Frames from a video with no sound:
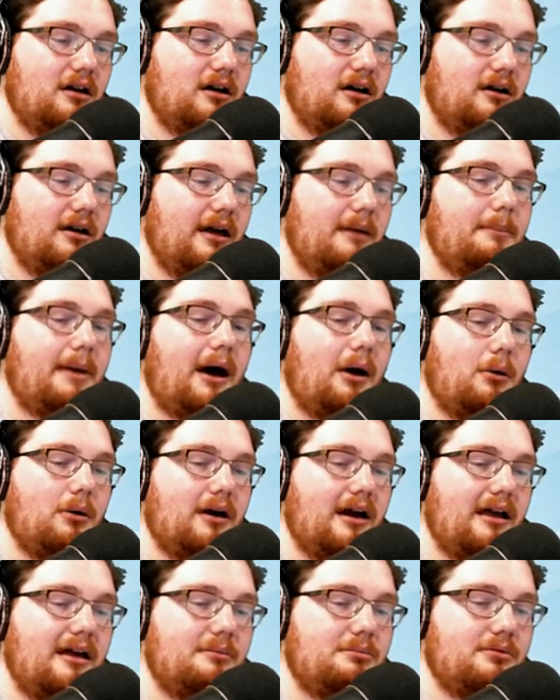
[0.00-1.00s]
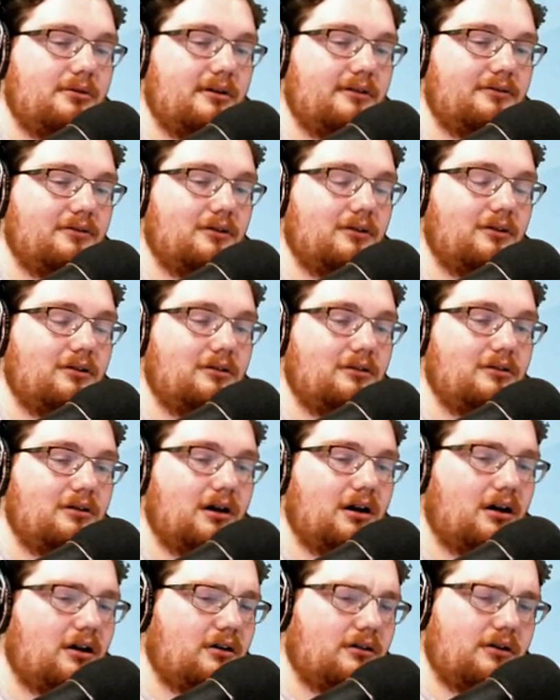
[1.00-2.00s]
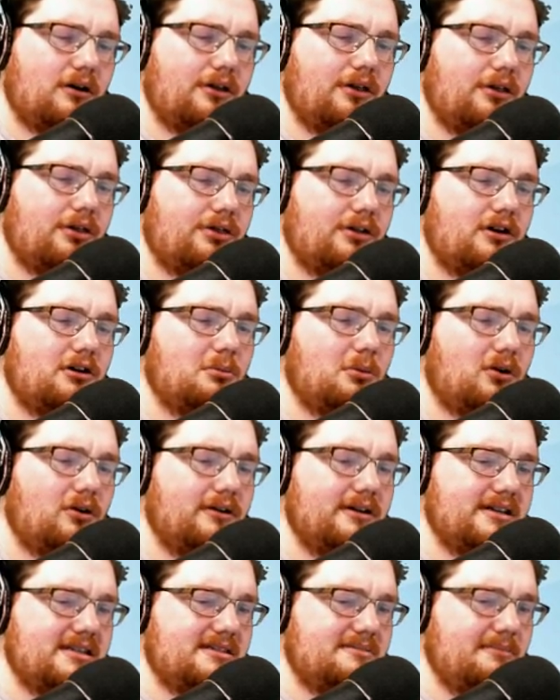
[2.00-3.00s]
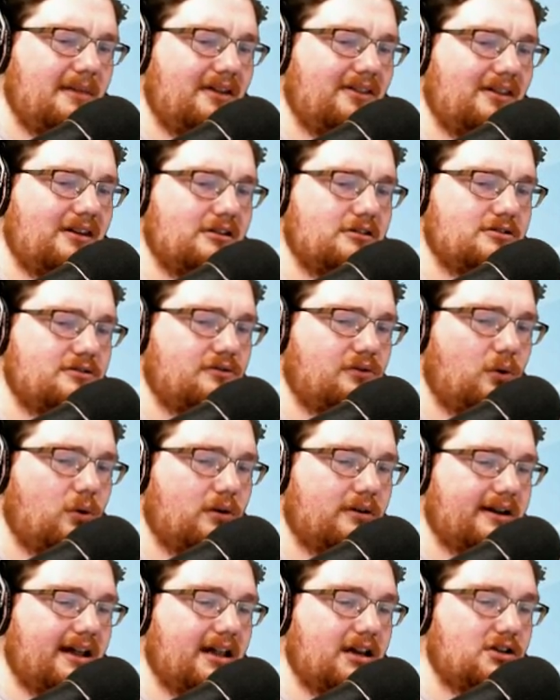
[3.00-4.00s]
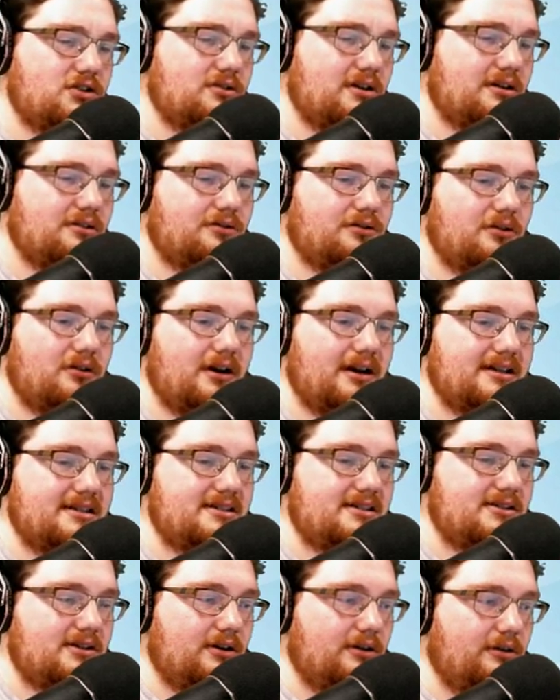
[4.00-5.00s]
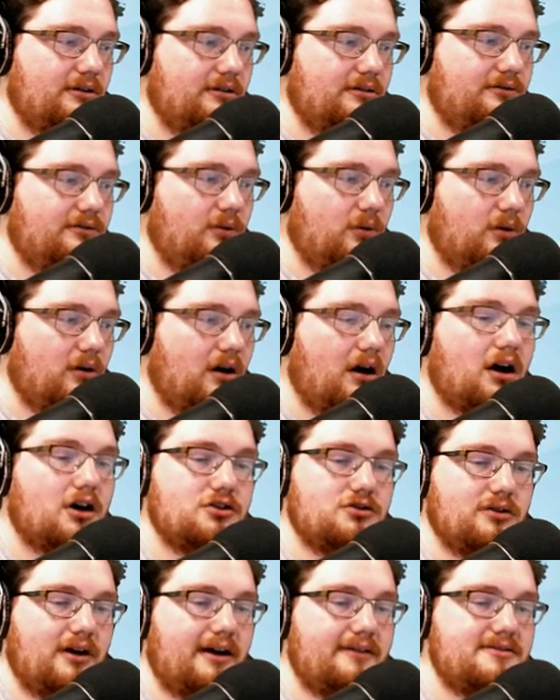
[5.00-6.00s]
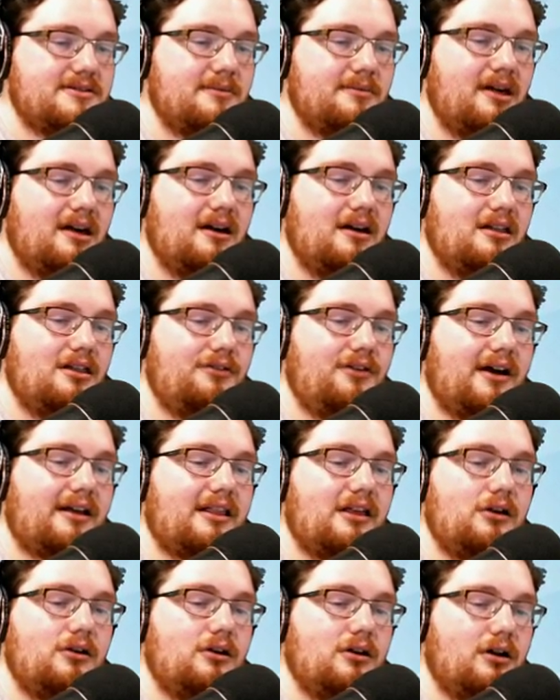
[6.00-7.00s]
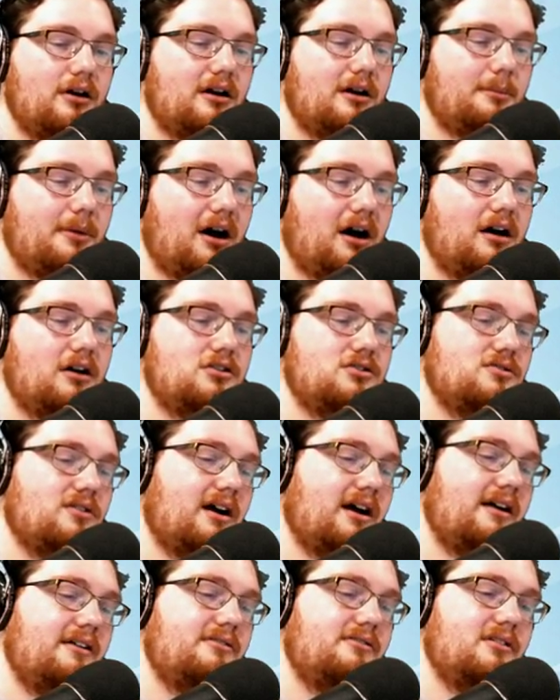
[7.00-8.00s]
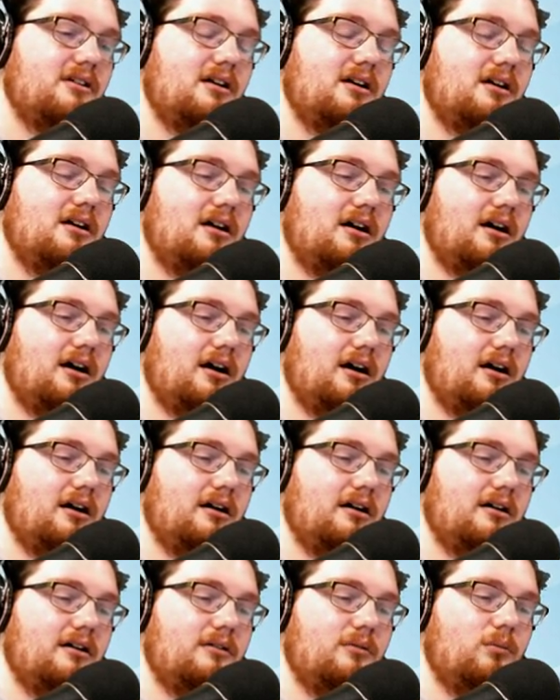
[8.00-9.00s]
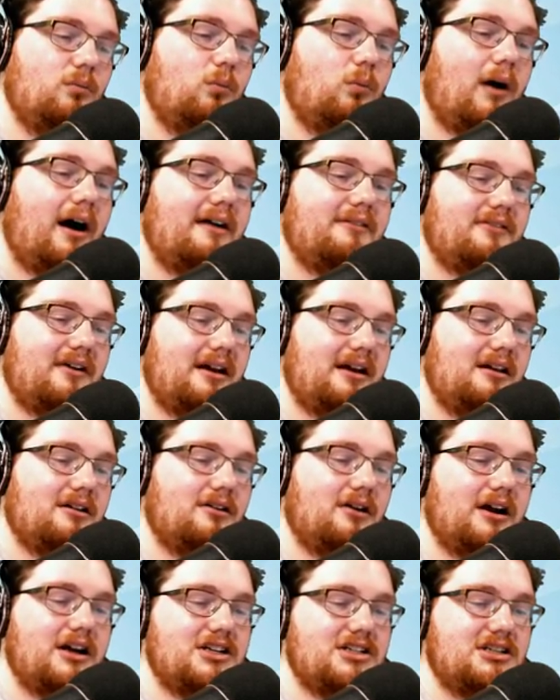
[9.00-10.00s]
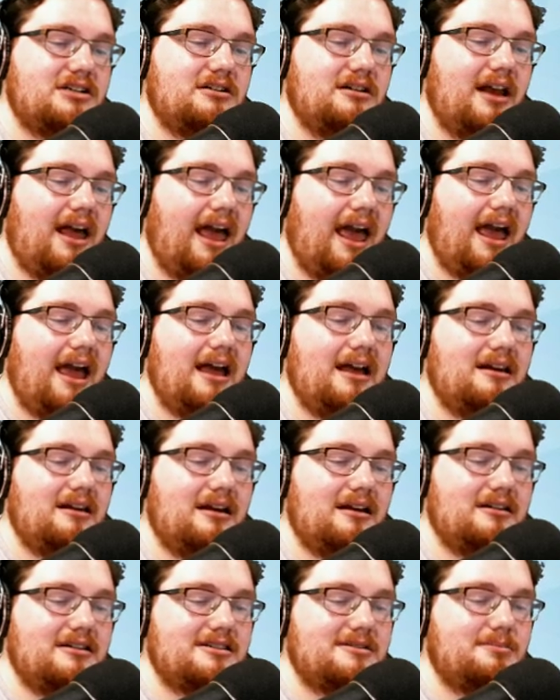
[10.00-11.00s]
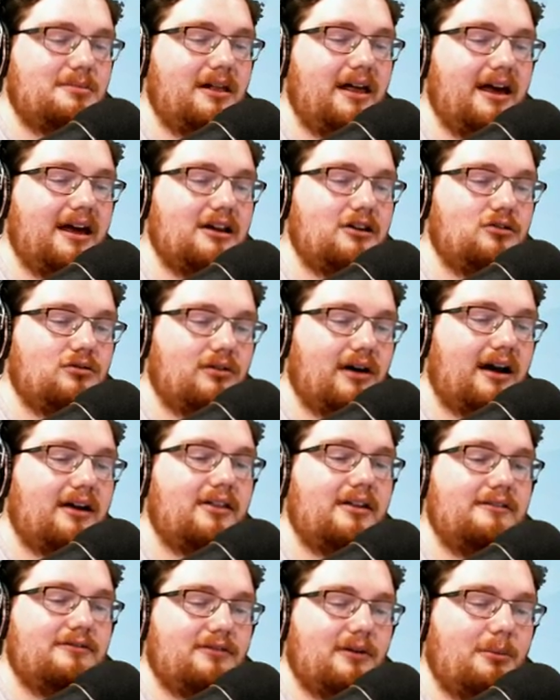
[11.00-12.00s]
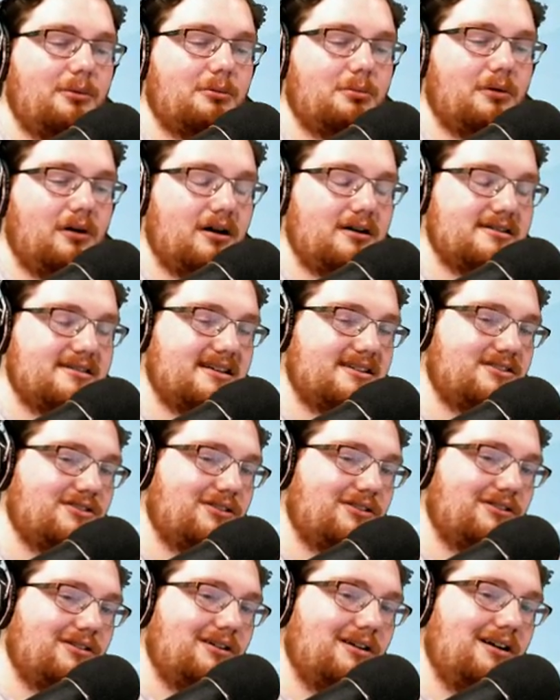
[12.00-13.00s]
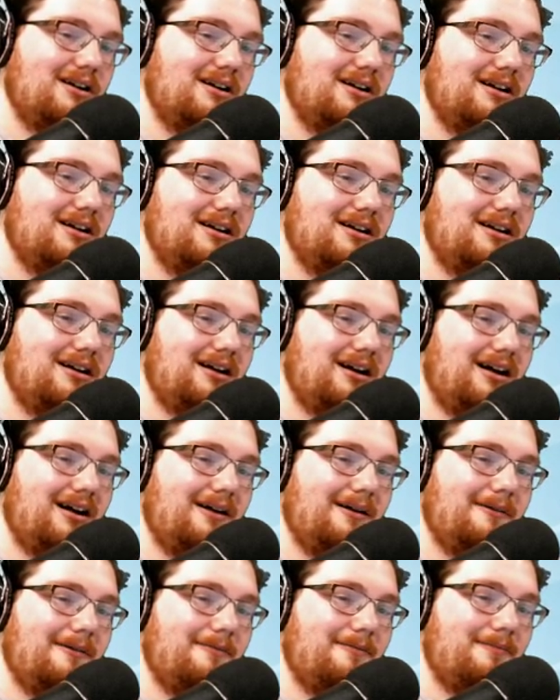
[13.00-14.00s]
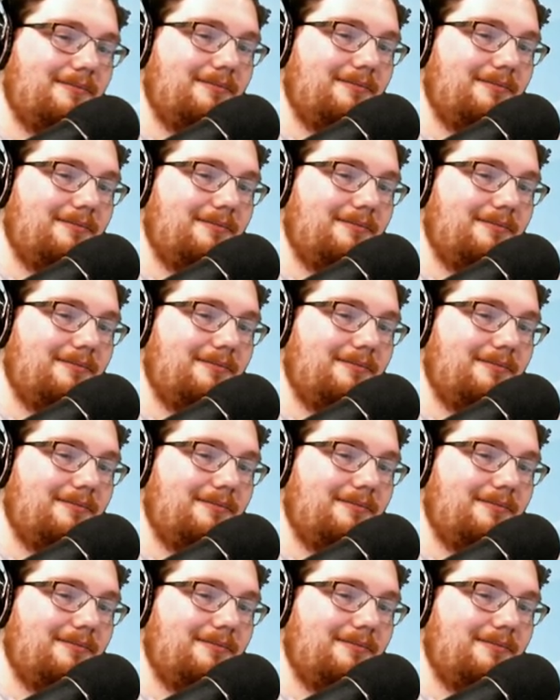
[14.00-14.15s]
uh, and power a peripheral, uh, although Thunderbolt is mainly used for data transfer rates, so for hard drives. The fact that you could hook up a hard drive, uh, Wi-Fi integration, and a display directly from the processor, uh,